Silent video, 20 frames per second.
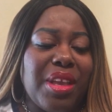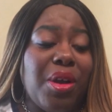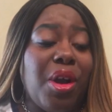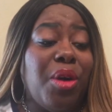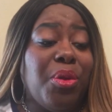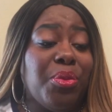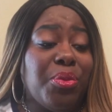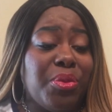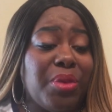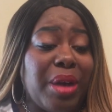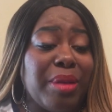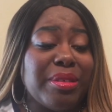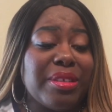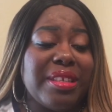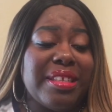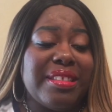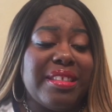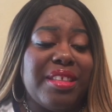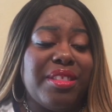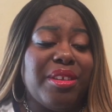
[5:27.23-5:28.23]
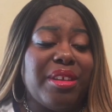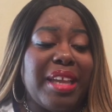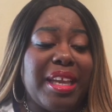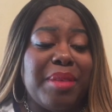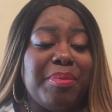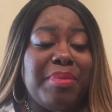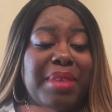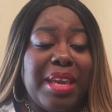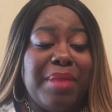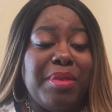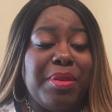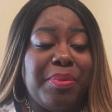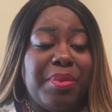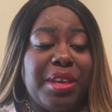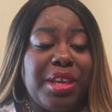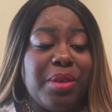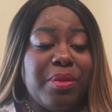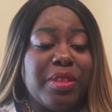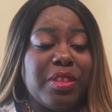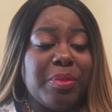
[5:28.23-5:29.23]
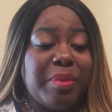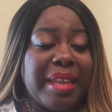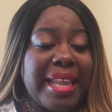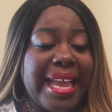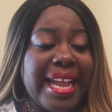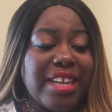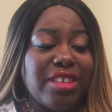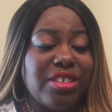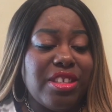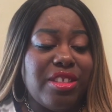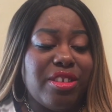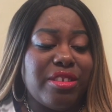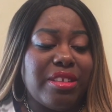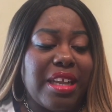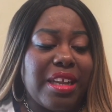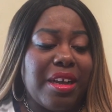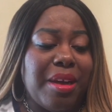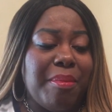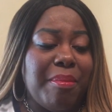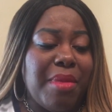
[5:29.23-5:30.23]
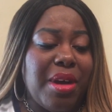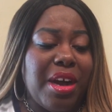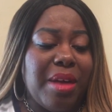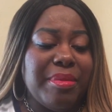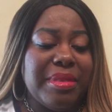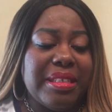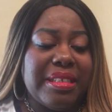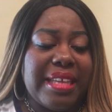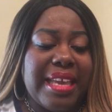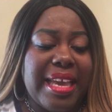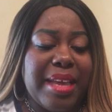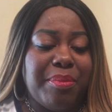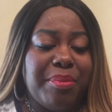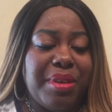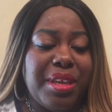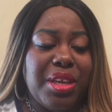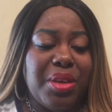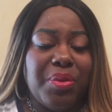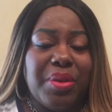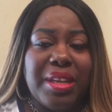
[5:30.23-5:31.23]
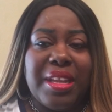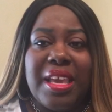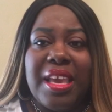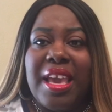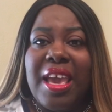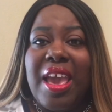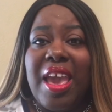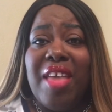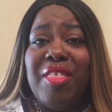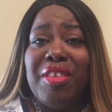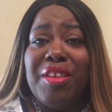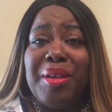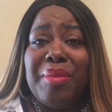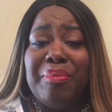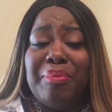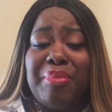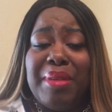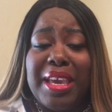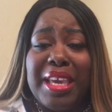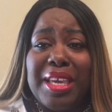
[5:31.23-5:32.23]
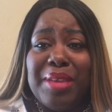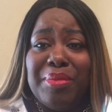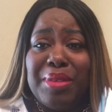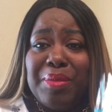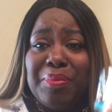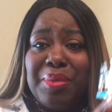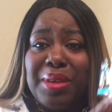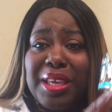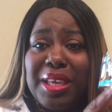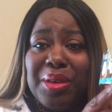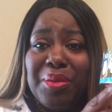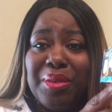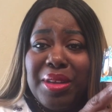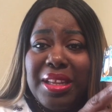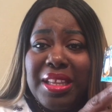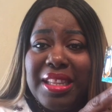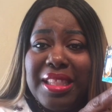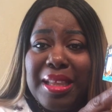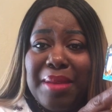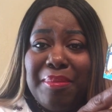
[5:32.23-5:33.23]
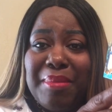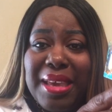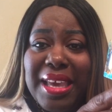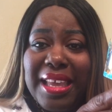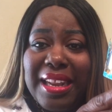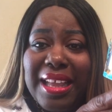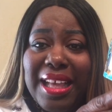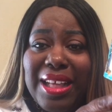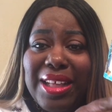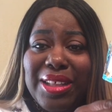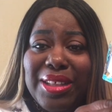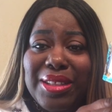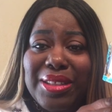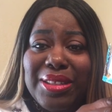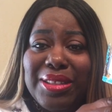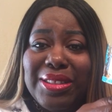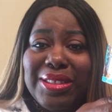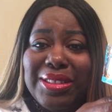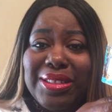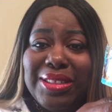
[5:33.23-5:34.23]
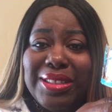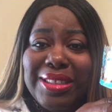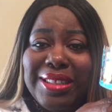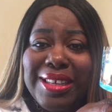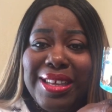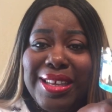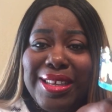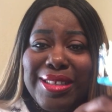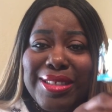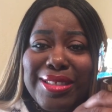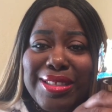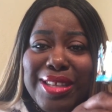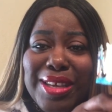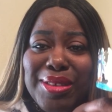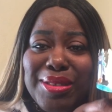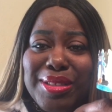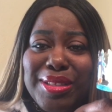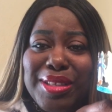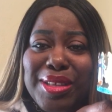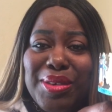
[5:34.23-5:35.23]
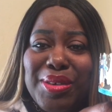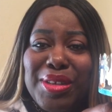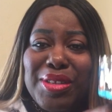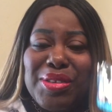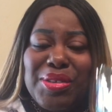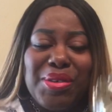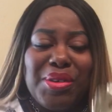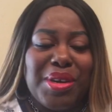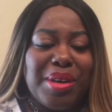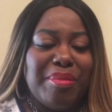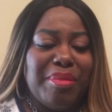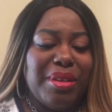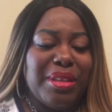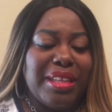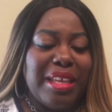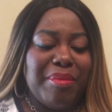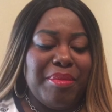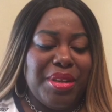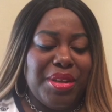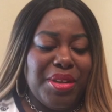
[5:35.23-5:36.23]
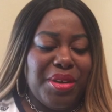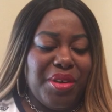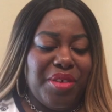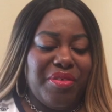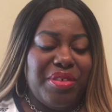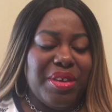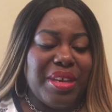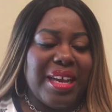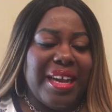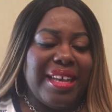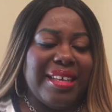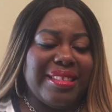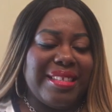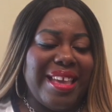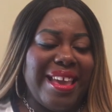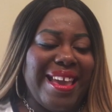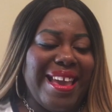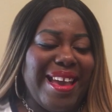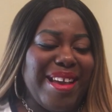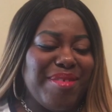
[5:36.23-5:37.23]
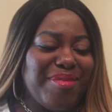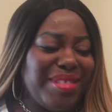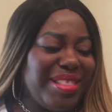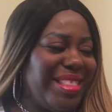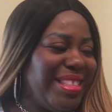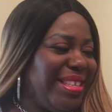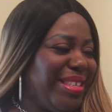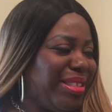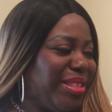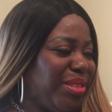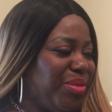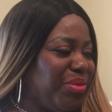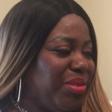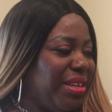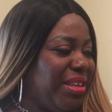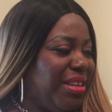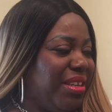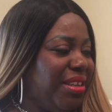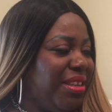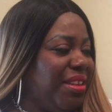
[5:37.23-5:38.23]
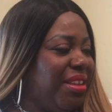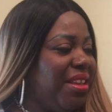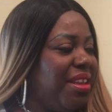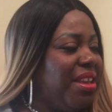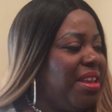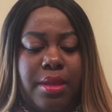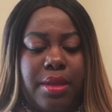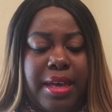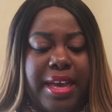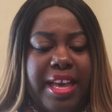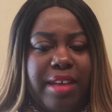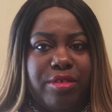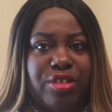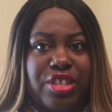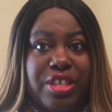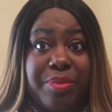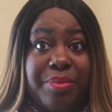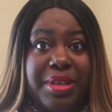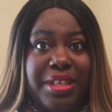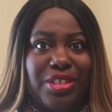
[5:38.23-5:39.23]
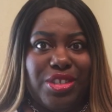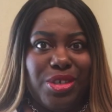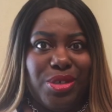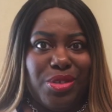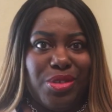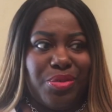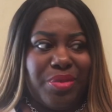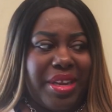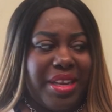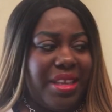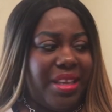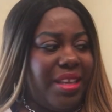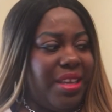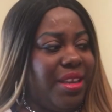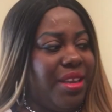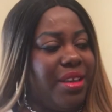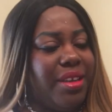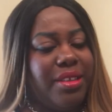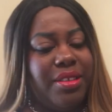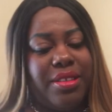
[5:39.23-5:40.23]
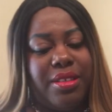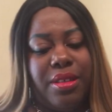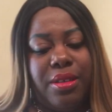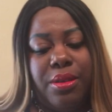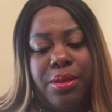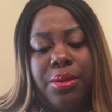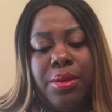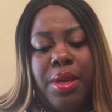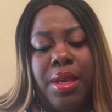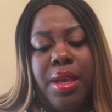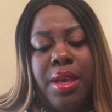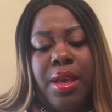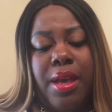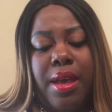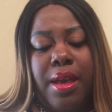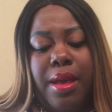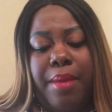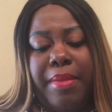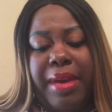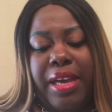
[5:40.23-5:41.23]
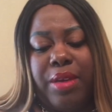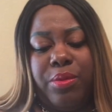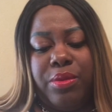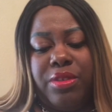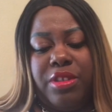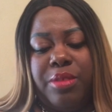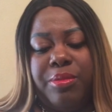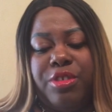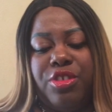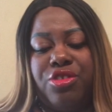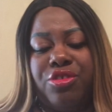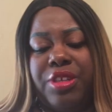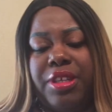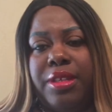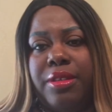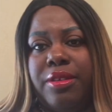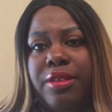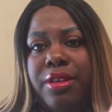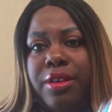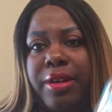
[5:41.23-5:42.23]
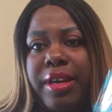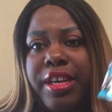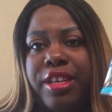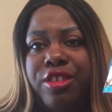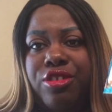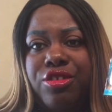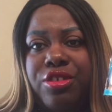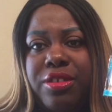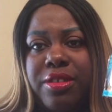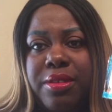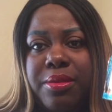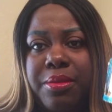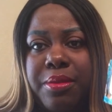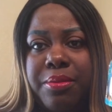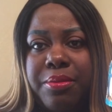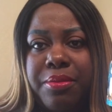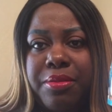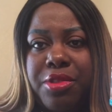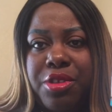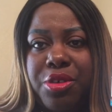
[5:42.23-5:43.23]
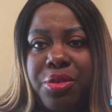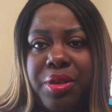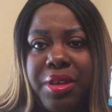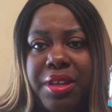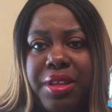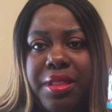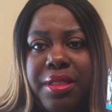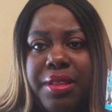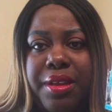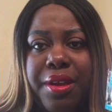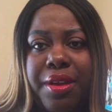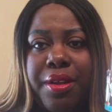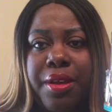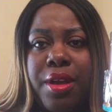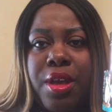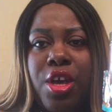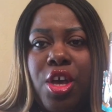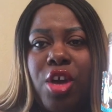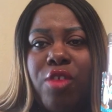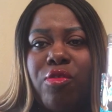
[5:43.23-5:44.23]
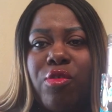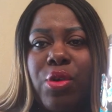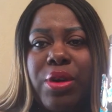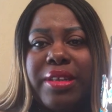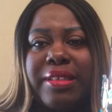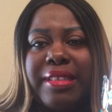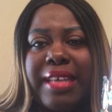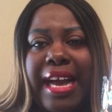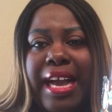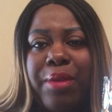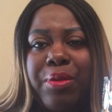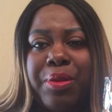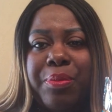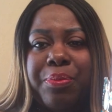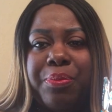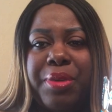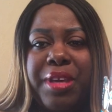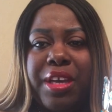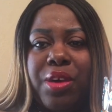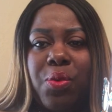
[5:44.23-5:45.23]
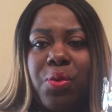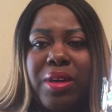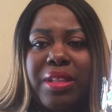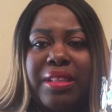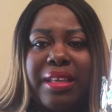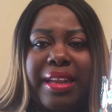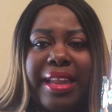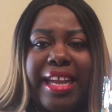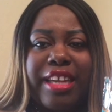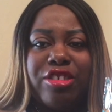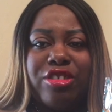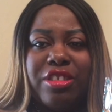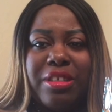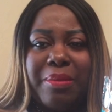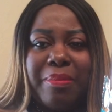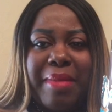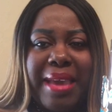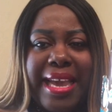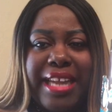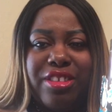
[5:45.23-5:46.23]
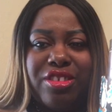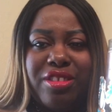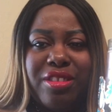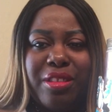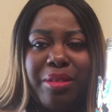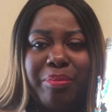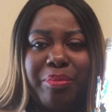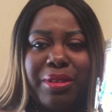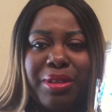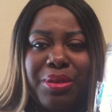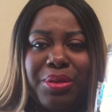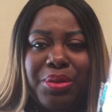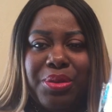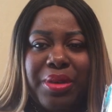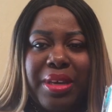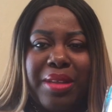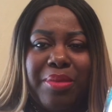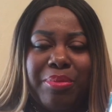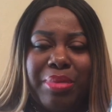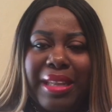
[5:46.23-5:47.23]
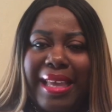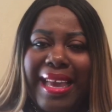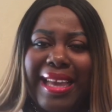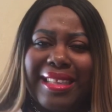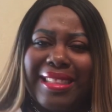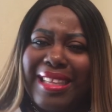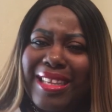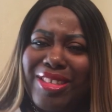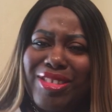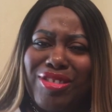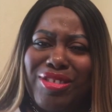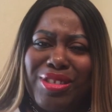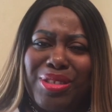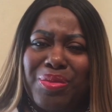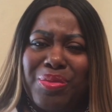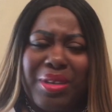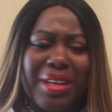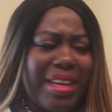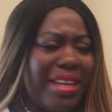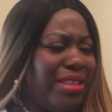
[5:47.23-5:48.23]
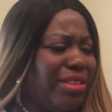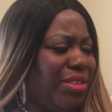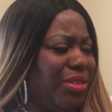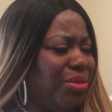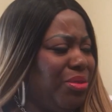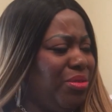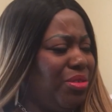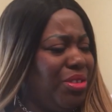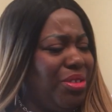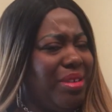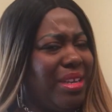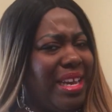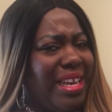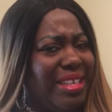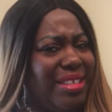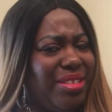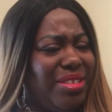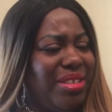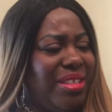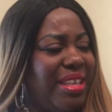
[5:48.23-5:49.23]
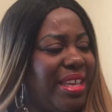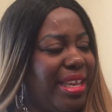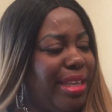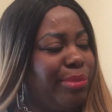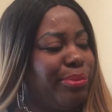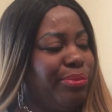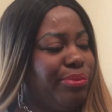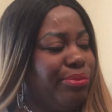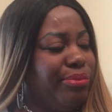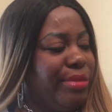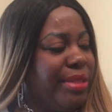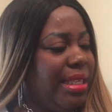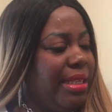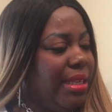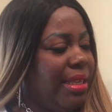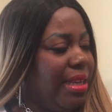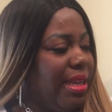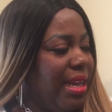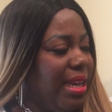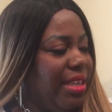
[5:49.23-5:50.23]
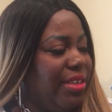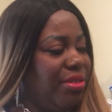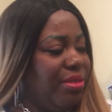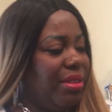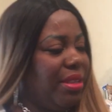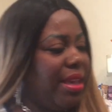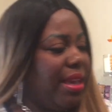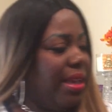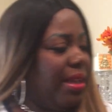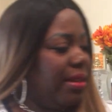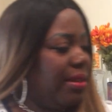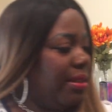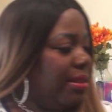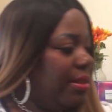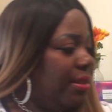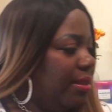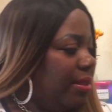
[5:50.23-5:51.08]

oh, I was gonna say they're like baby penguins, but actually there's like a mom and dad penguin and then a baby penguin in the middle. So adorable. Let me know if you guys have this one. I have champagne toast right here, so I will demonstrate, you know, how you just throw it in there. Of course, I would pick one that actually matched the blue and black. That's just what I do. Do you guys do that? I do that.